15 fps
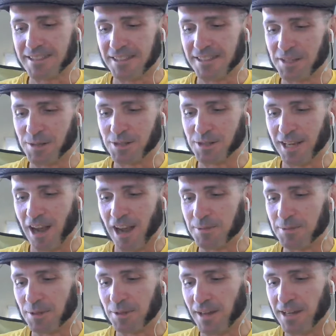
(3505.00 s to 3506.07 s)
an interesting
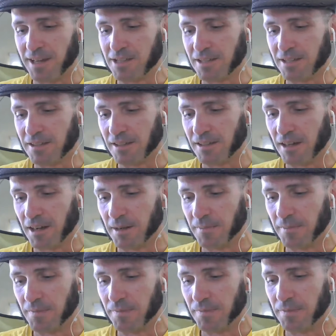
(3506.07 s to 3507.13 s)
observation,
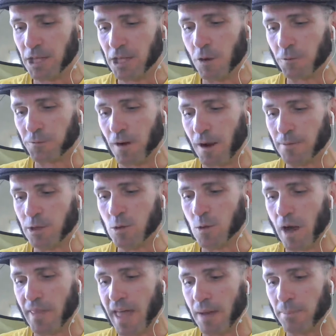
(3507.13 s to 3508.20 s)
from
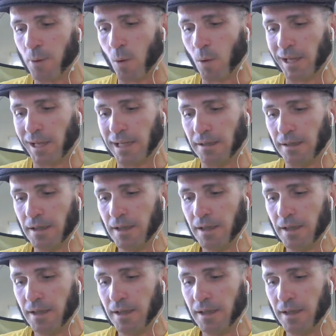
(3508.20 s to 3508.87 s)
you on that point,